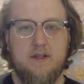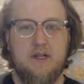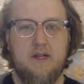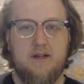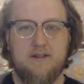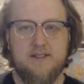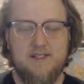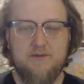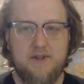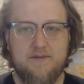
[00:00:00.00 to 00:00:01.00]
Let's see
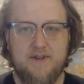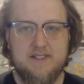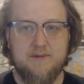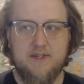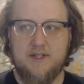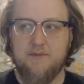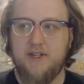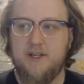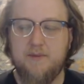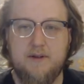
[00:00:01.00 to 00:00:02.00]
if we can find something to
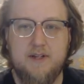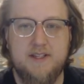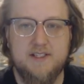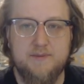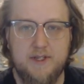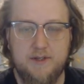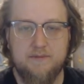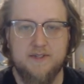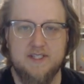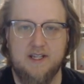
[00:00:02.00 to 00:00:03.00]
complain about on this menu.
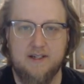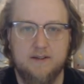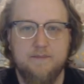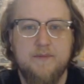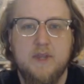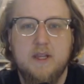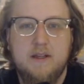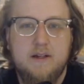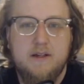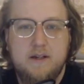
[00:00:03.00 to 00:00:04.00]
Let's lock in.
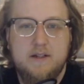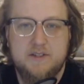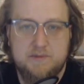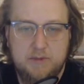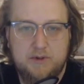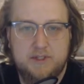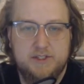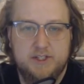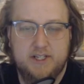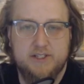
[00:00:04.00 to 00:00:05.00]
Smoked
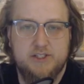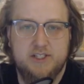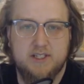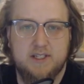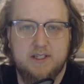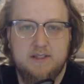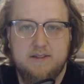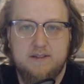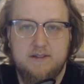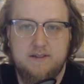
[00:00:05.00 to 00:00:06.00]
chicken chili,
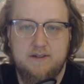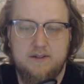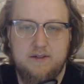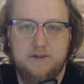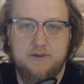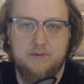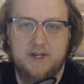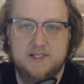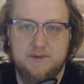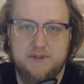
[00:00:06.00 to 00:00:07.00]

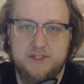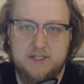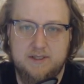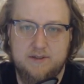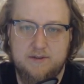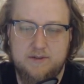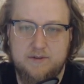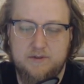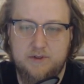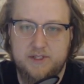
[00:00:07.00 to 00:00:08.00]
rye smoked chicken,
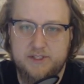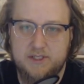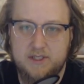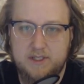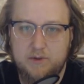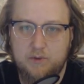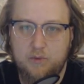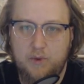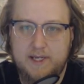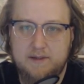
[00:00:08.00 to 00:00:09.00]
green chili,
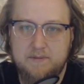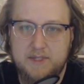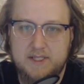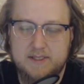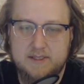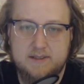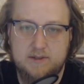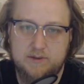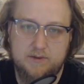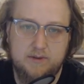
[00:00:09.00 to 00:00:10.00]
white beans.
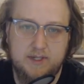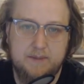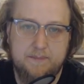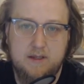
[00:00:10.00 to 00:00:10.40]
Yep.